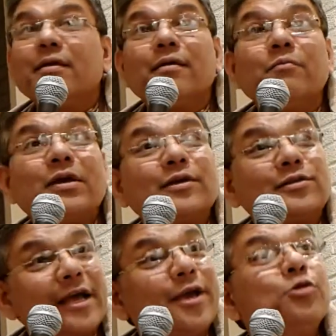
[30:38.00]
because
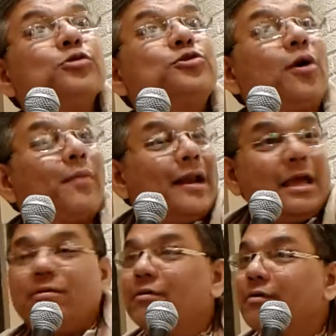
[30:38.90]
they use your
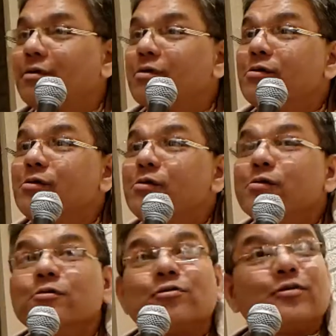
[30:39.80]
money.
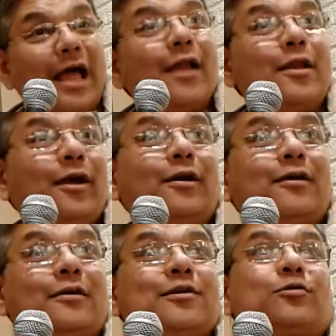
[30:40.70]
So then
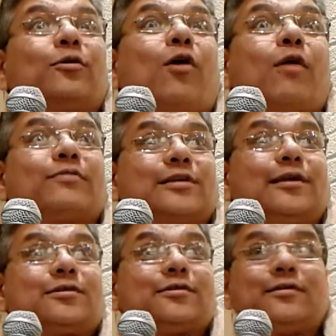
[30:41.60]
here, this whole
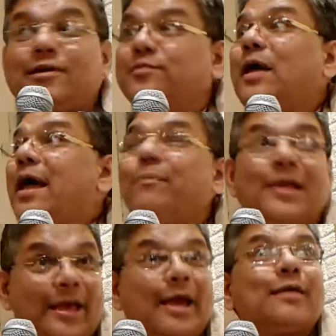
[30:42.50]
conversation is
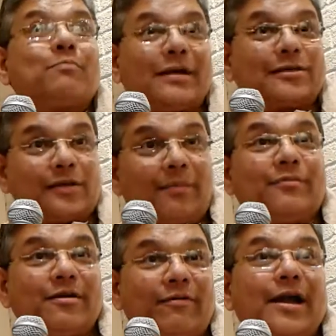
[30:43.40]
happening, and by some
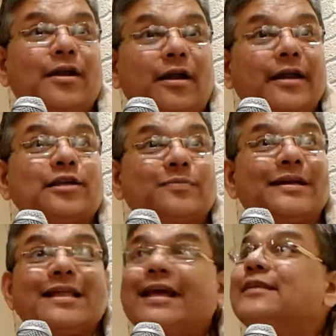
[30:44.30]
divine
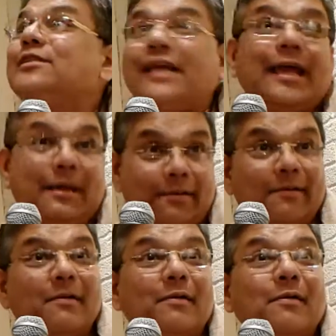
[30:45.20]
arrangement, they can see
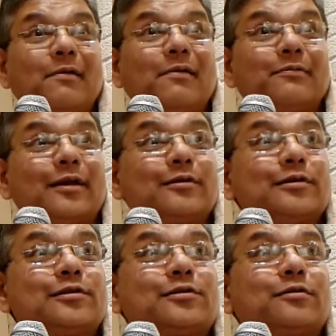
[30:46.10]
that
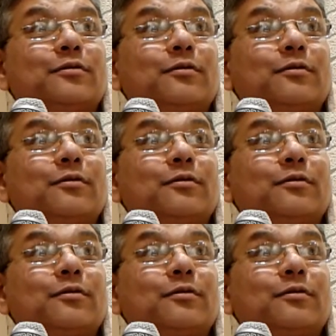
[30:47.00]
this